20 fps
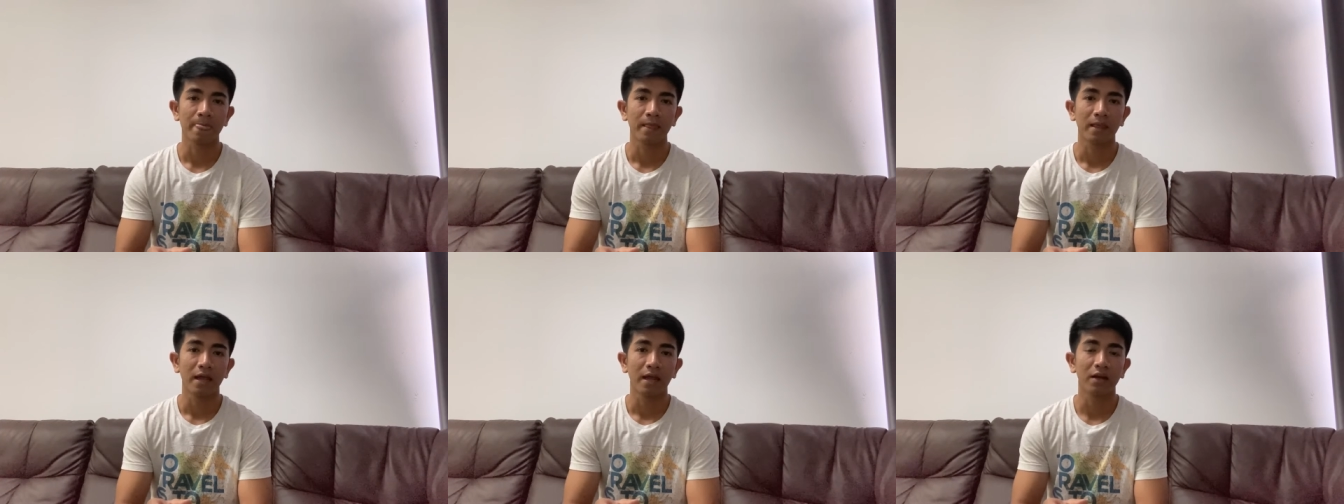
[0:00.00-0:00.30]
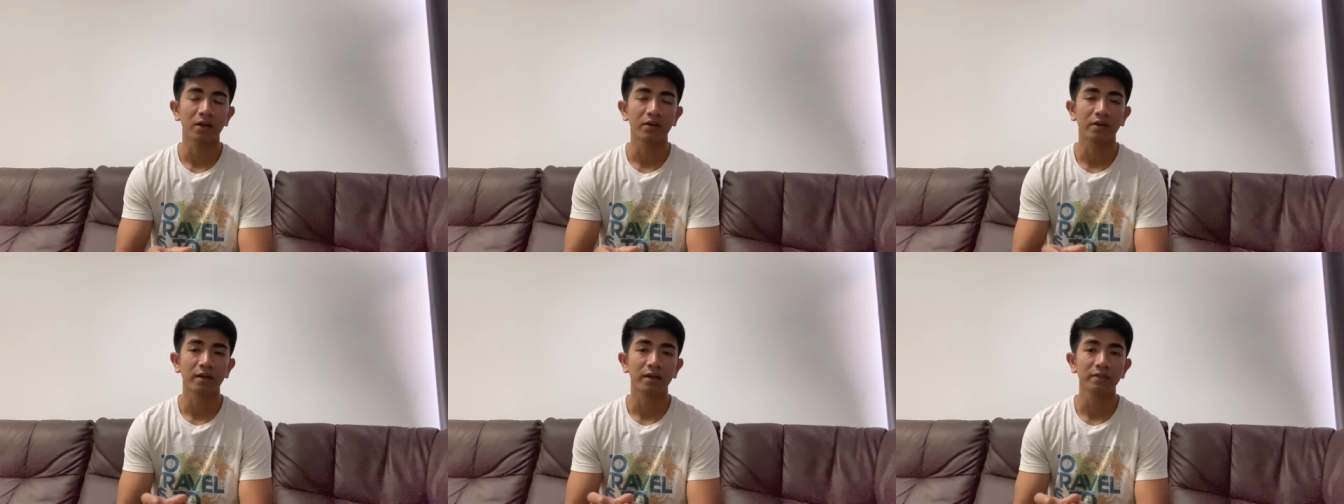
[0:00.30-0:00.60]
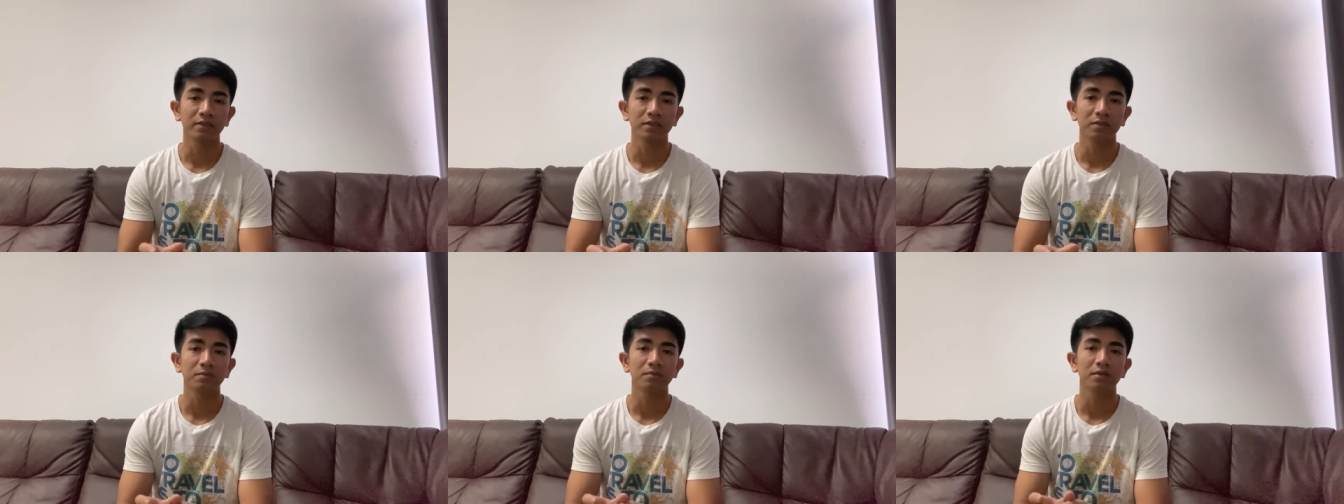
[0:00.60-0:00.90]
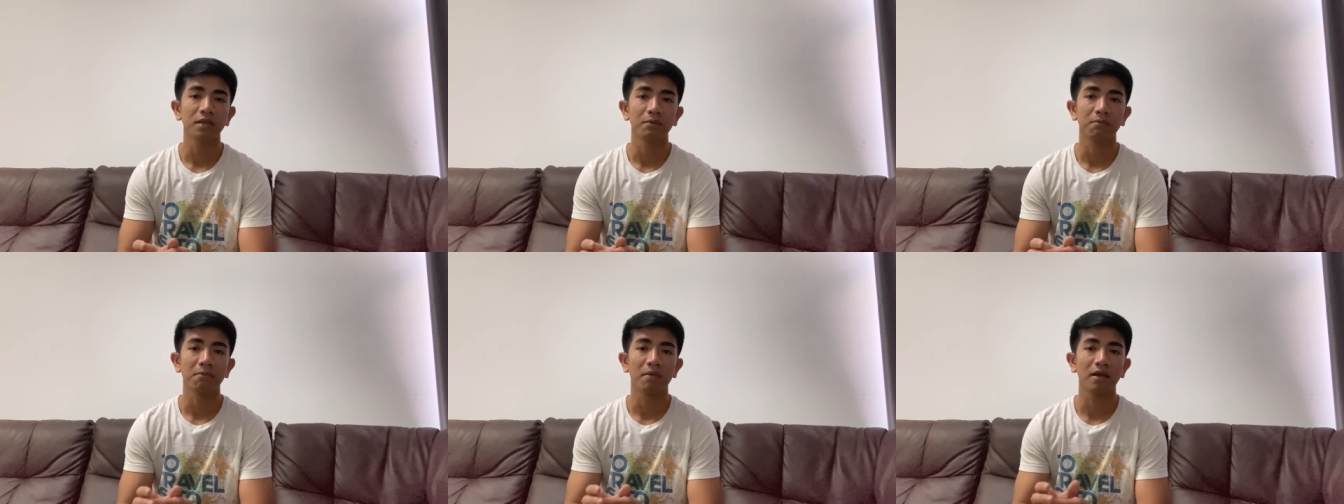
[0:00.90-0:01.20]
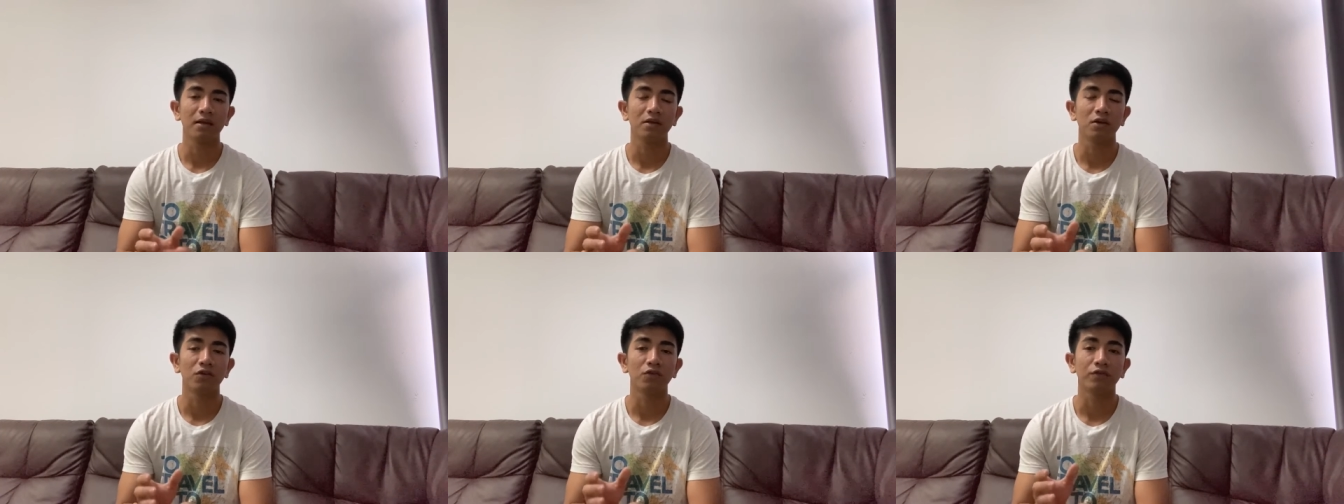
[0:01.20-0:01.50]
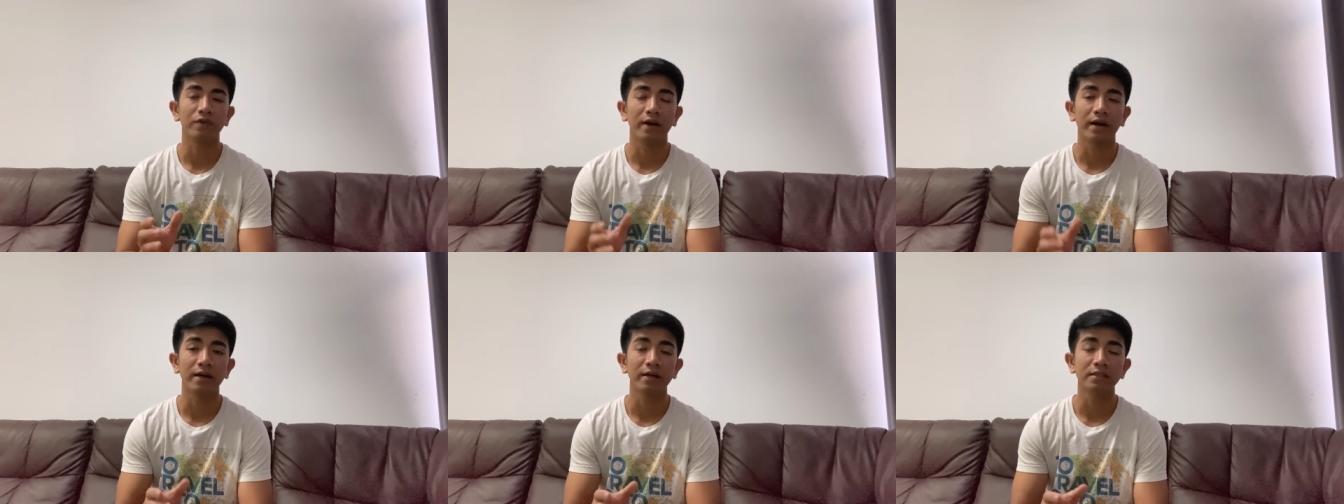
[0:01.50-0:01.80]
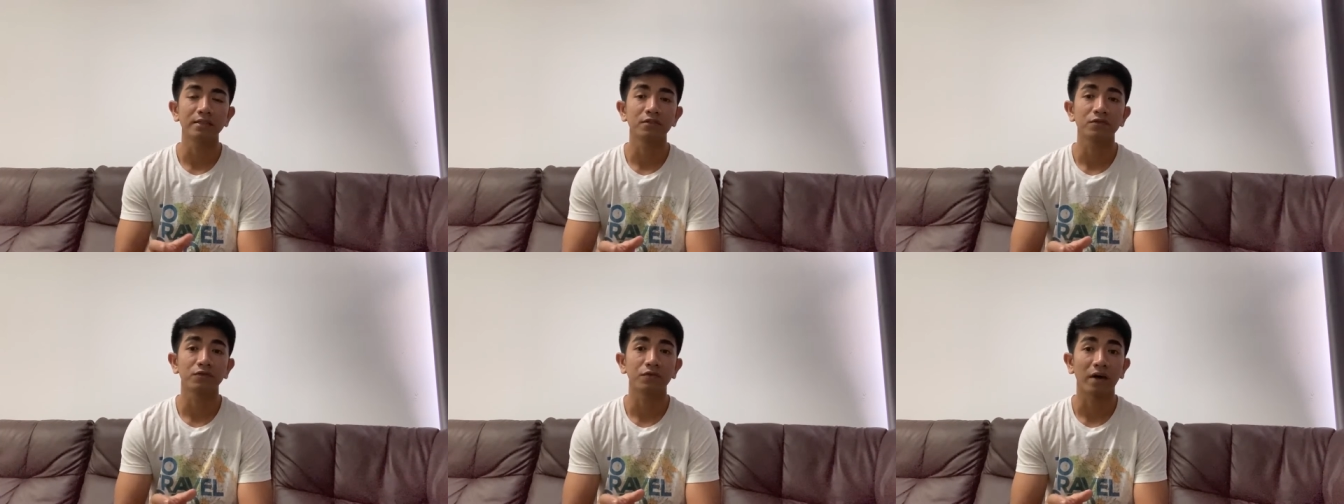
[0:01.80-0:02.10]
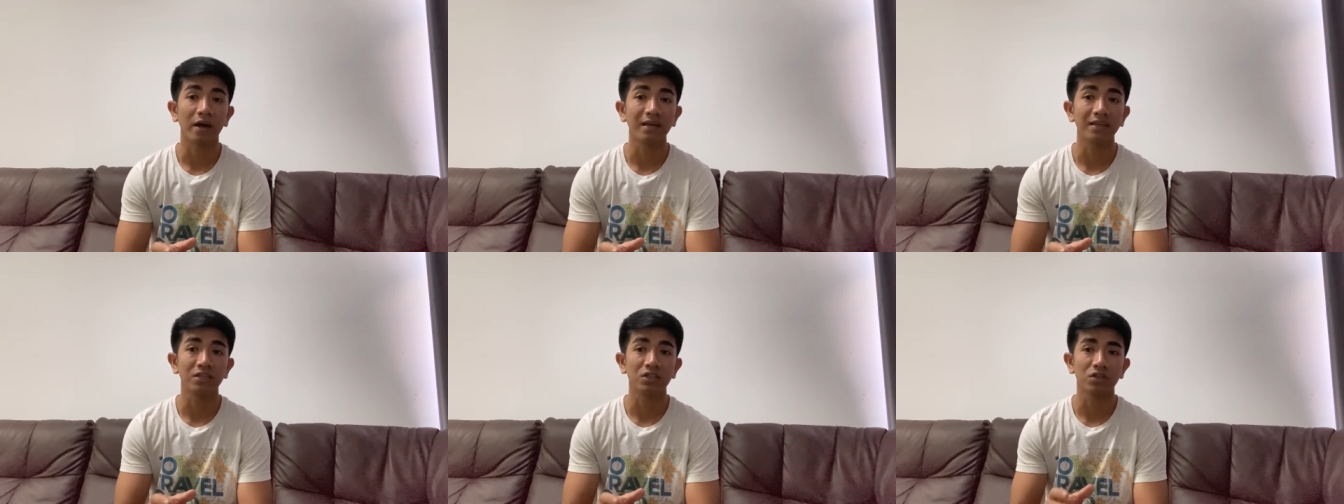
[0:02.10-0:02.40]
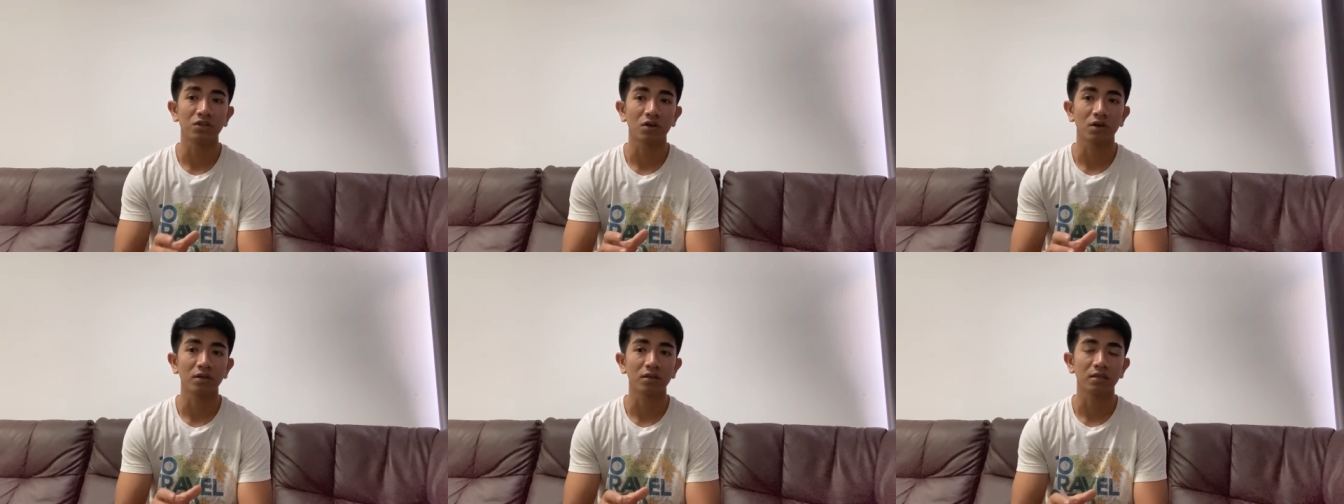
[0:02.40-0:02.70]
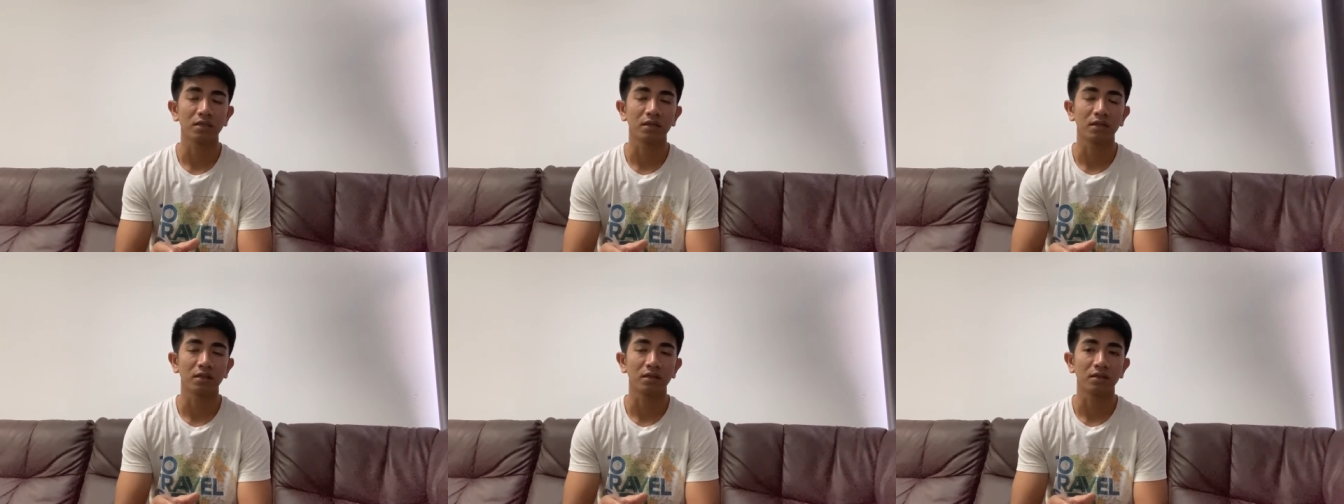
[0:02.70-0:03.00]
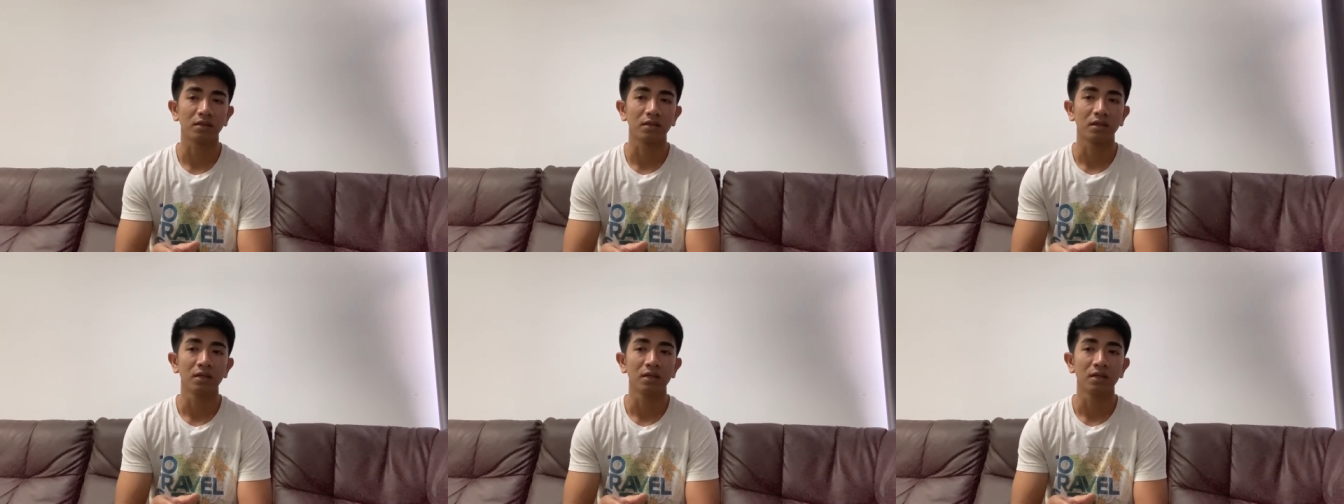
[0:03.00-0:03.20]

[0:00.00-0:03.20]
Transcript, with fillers: In a custom that many of us find shocking,